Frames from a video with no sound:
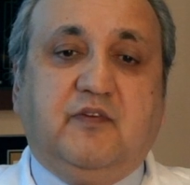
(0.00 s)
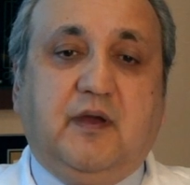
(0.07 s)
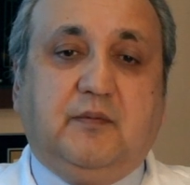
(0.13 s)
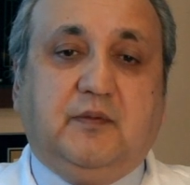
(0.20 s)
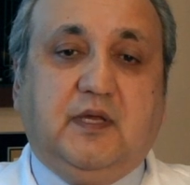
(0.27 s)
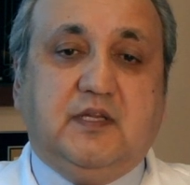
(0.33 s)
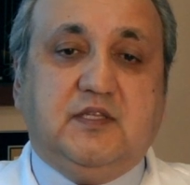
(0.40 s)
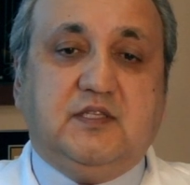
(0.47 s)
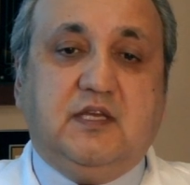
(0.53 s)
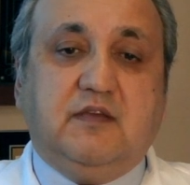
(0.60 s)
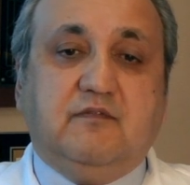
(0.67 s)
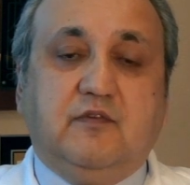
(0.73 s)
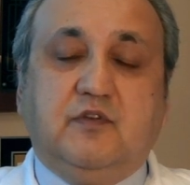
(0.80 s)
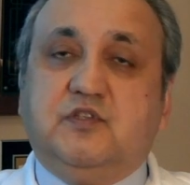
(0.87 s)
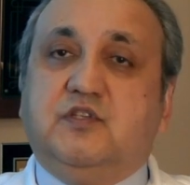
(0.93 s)
of hepatitis C
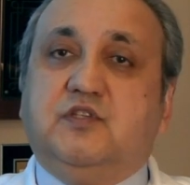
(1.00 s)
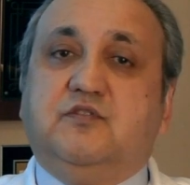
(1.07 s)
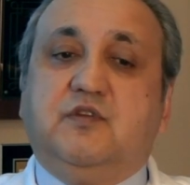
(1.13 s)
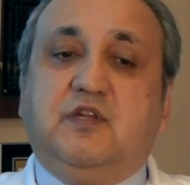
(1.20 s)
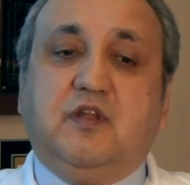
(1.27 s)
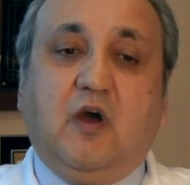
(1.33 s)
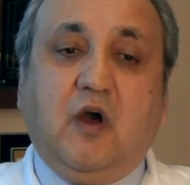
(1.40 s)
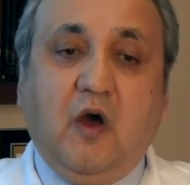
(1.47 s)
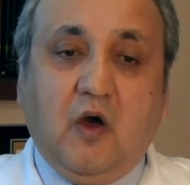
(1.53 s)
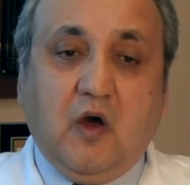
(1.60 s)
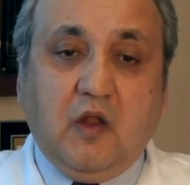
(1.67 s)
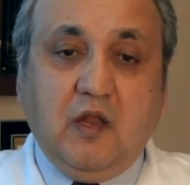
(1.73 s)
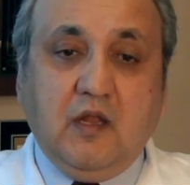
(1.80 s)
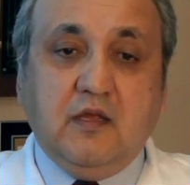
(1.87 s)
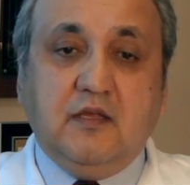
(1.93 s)
versus treat
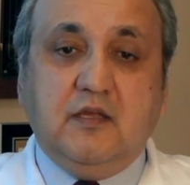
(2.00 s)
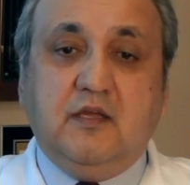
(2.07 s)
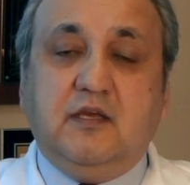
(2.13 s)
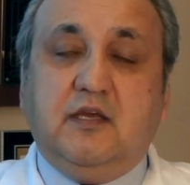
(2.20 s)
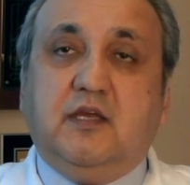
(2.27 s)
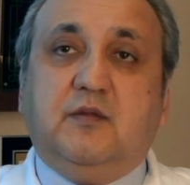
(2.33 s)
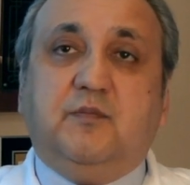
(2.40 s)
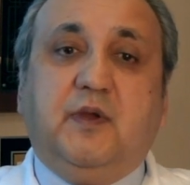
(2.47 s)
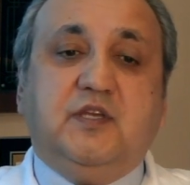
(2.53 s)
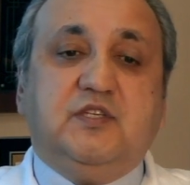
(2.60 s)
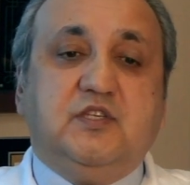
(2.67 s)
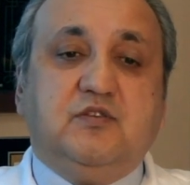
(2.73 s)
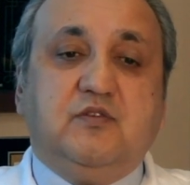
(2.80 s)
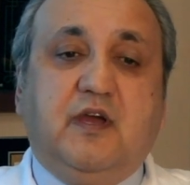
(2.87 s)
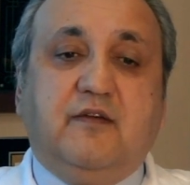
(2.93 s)
all in
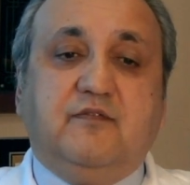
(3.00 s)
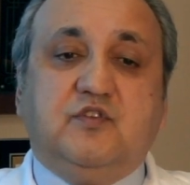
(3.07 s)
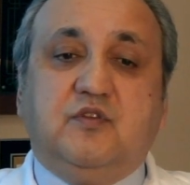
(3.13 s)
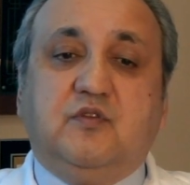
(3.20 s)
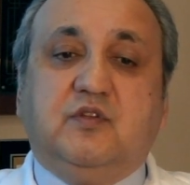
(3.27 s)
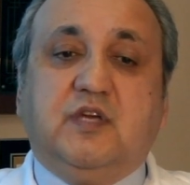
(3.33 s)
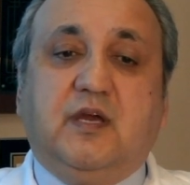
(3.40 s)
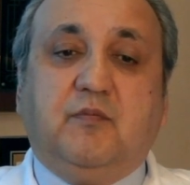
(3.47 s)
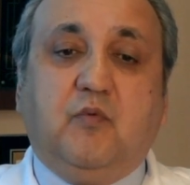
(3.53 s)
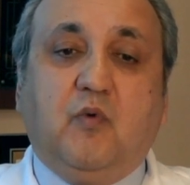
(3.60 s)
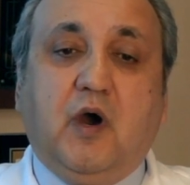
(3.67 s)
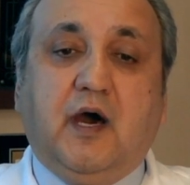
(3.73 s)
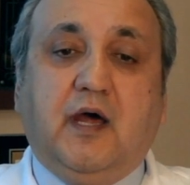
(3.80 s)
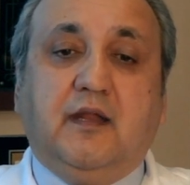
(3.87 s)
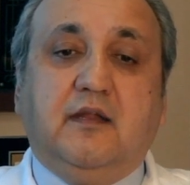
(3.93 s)
patients who have genotype
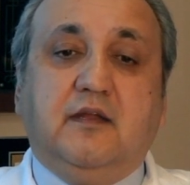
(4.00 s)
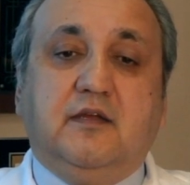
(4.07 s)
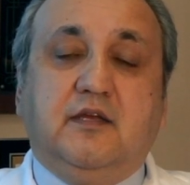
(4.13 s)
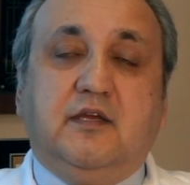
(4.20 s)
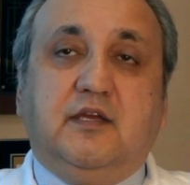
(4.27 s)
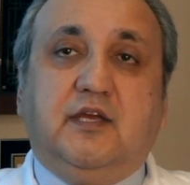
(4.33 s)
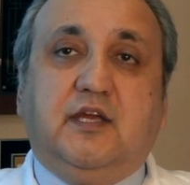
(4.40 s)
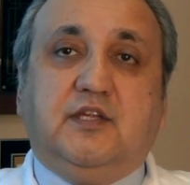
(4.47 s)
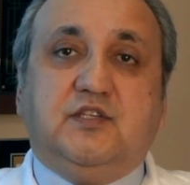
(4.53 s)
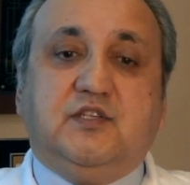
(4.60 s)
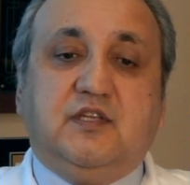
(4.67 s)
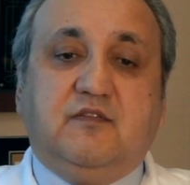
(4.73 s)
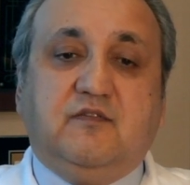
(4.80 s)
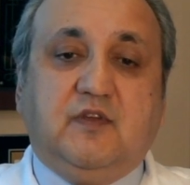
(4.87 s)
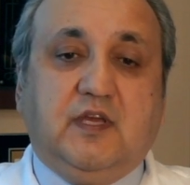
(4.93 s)
1
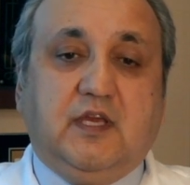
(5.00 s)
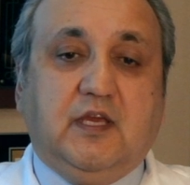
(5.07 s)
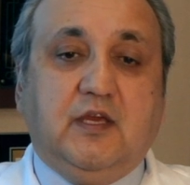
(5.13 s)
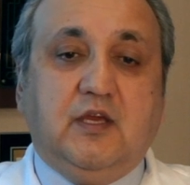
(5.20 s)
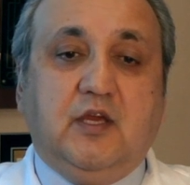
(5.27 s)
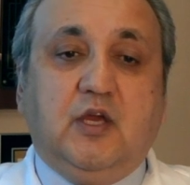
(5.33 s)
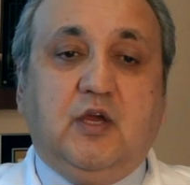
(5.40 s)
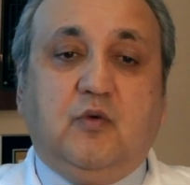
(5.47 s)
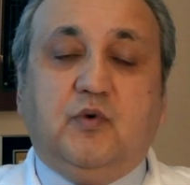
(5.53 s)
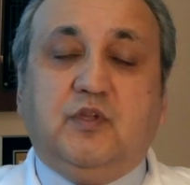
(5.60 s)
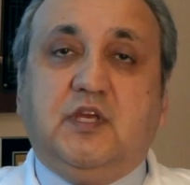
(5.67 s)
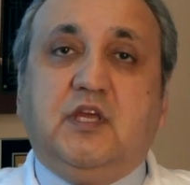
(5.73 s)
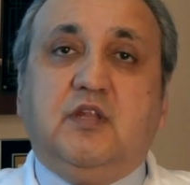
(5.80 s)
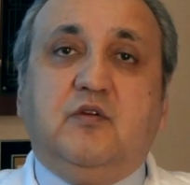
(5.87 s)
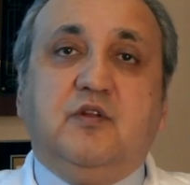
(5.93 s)
HCV
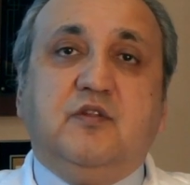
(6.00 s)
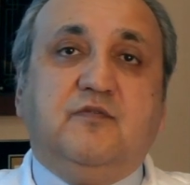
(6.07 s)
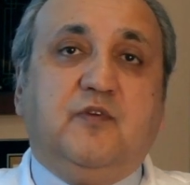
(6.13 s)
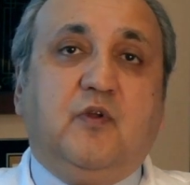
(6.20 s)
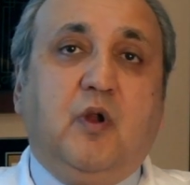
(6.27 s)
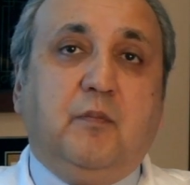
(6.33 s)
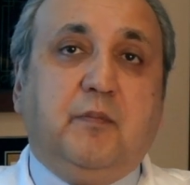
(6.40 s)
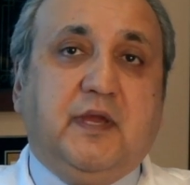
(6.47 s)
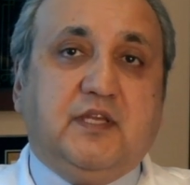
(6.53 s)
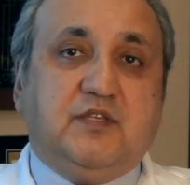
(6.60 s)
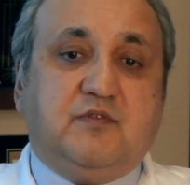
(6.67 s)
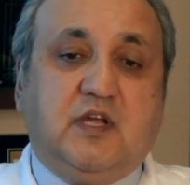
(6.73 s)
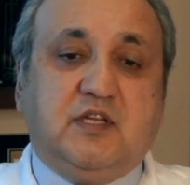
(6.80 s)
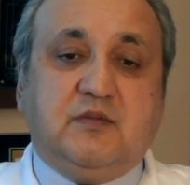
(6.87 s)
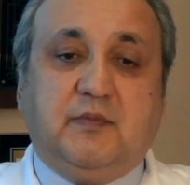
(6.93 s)
with either
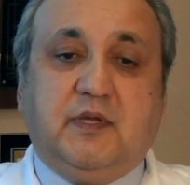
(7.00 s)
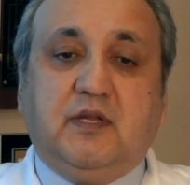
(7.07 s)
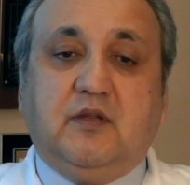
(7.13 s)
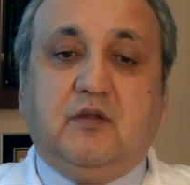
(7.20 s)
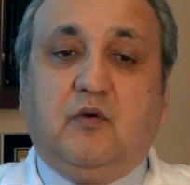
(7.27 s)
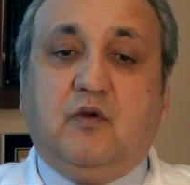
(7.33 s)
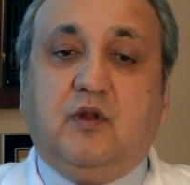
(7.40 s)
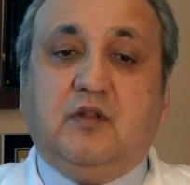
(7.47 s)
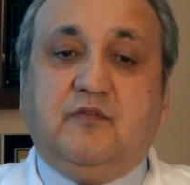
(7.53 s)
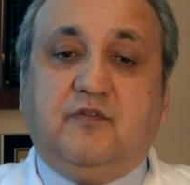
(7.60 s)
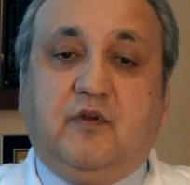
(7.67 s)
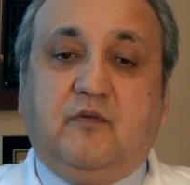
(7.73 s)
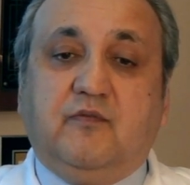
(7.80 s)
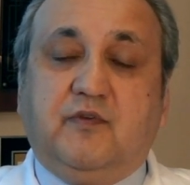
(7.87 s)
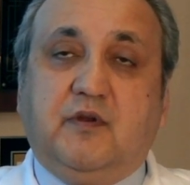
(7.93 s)
interferon-based regimen or
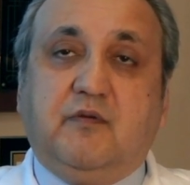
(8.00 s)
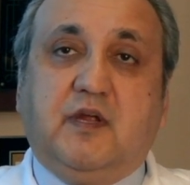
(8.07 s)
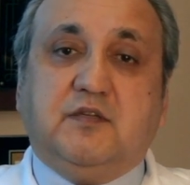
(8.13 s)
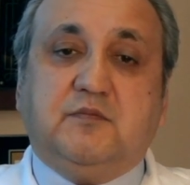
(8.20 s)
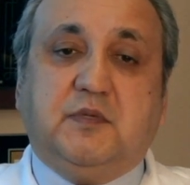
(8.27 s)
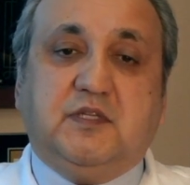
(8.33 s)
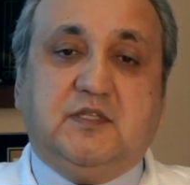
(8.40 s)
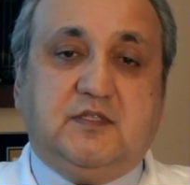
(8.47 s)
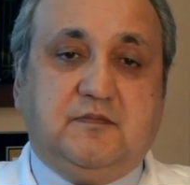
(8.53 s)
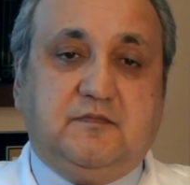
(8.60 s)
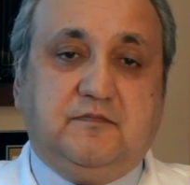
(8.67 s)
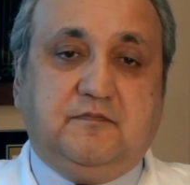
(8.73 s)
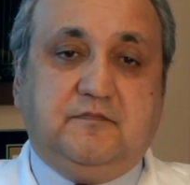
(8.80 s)
interferon-free regimens.